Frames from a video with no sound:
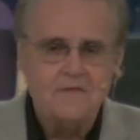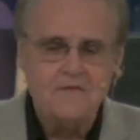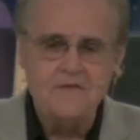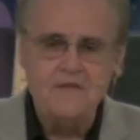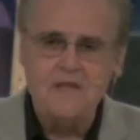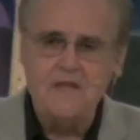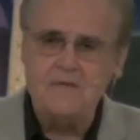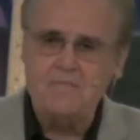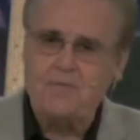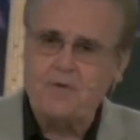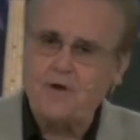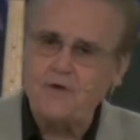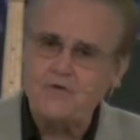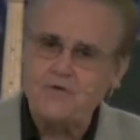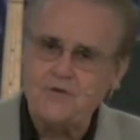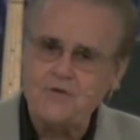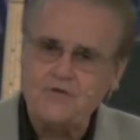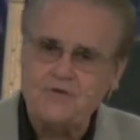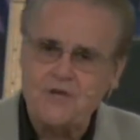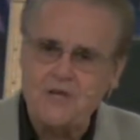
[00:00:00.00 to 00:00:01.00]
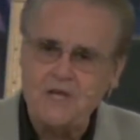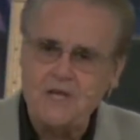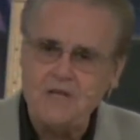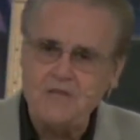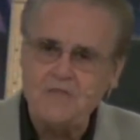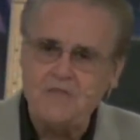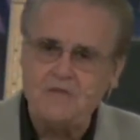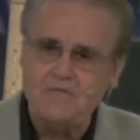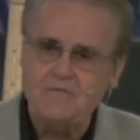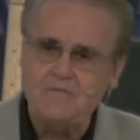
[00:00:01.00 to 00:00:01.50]
You need to brush your
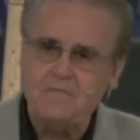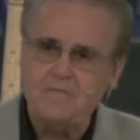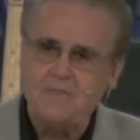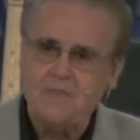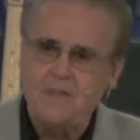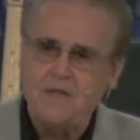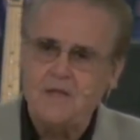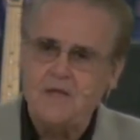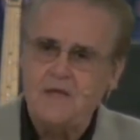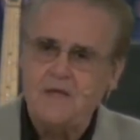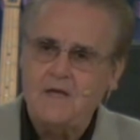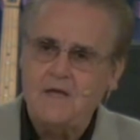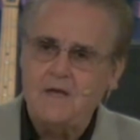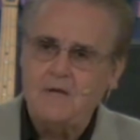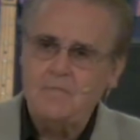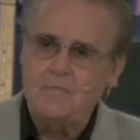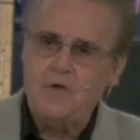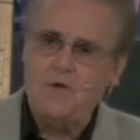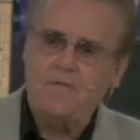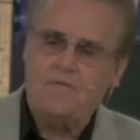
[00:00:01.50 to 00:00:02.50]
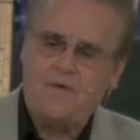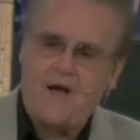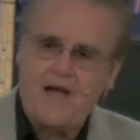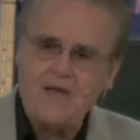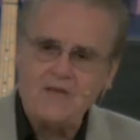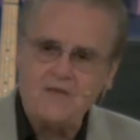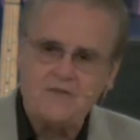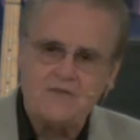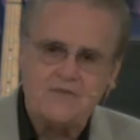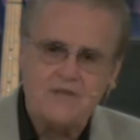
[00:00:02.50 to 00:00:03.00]
teeth and
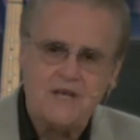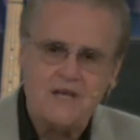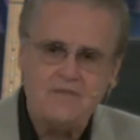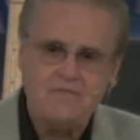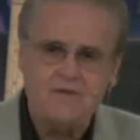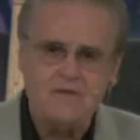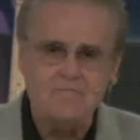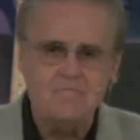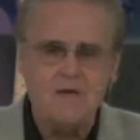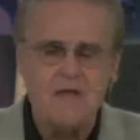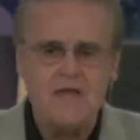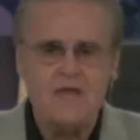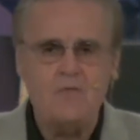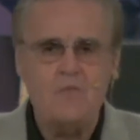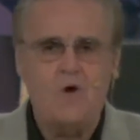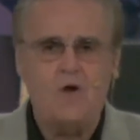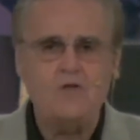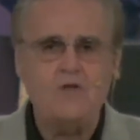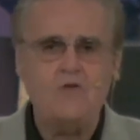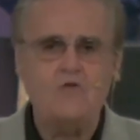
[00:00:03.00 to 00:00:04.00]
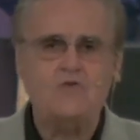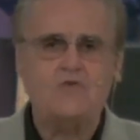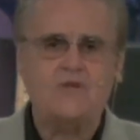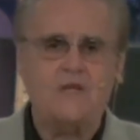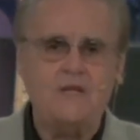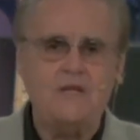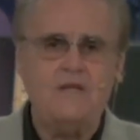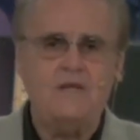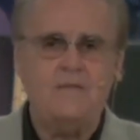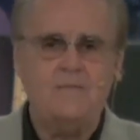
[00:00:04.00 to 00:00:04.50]
beautify yourself. And men, what do you
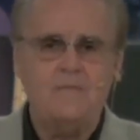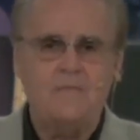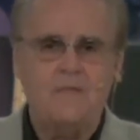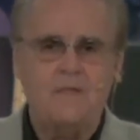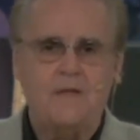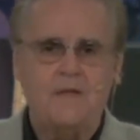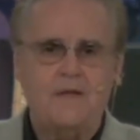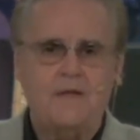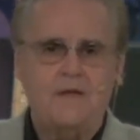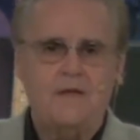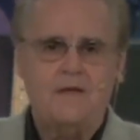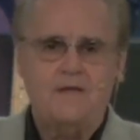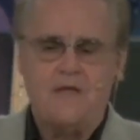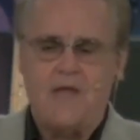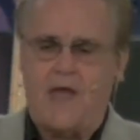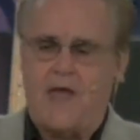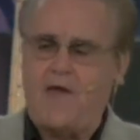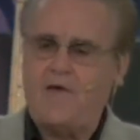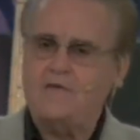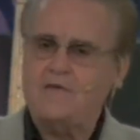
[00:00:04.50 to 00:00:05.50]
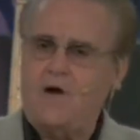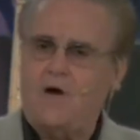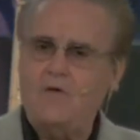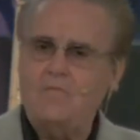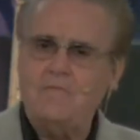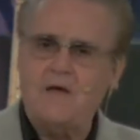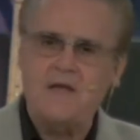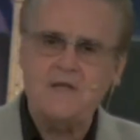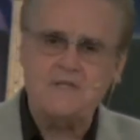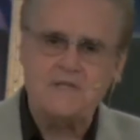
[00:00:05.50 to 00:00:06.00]
see? Your hair is
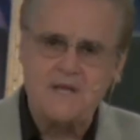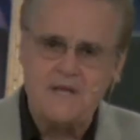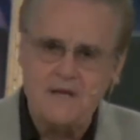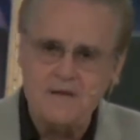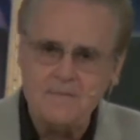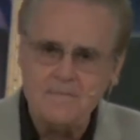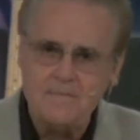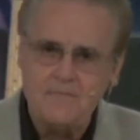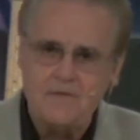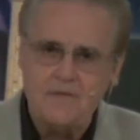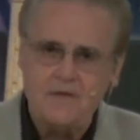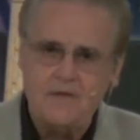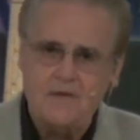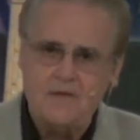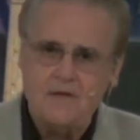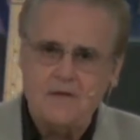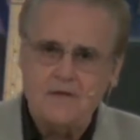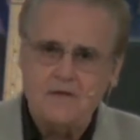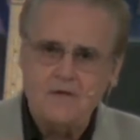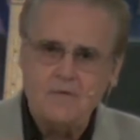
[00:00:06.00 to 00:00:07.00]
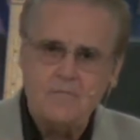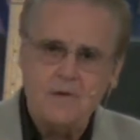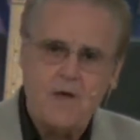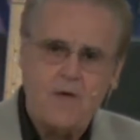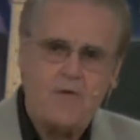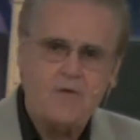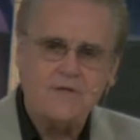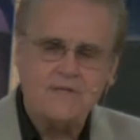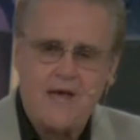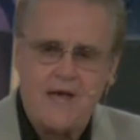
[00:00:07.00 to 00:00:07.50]
all messed up. Your
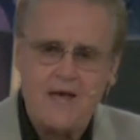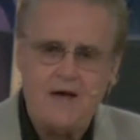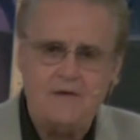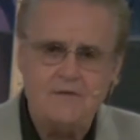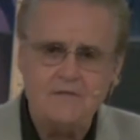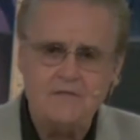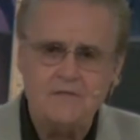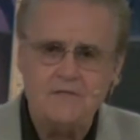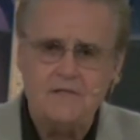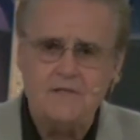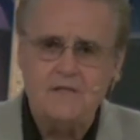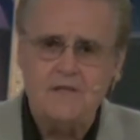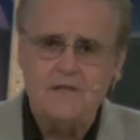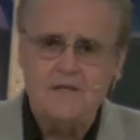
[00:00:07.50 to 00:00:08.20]
beard's out.